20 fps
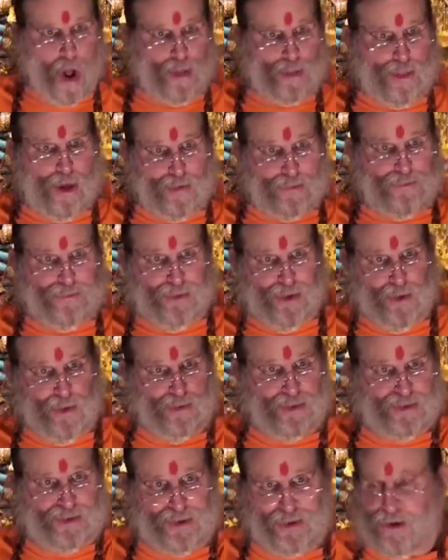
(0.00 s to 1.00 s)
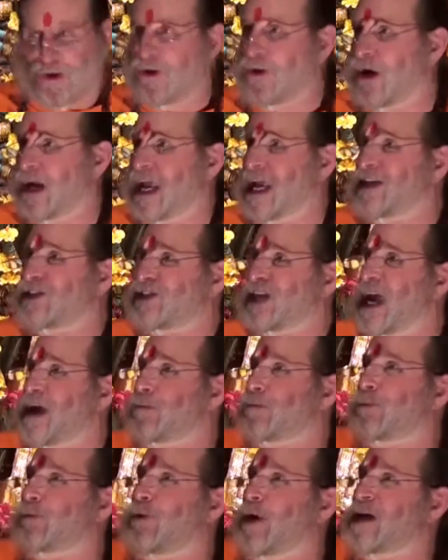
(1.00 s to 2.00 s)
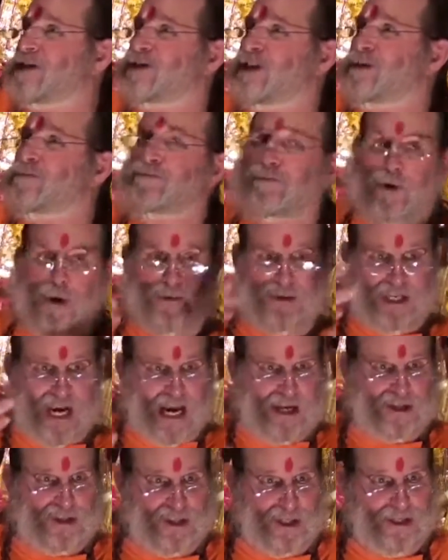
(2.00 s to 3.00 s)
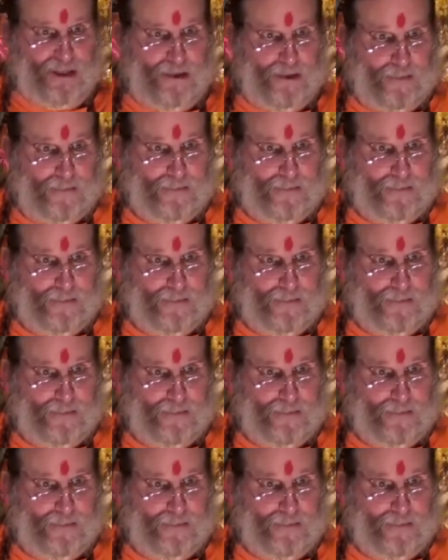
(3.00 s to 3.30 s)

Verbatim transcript: The future is a present projection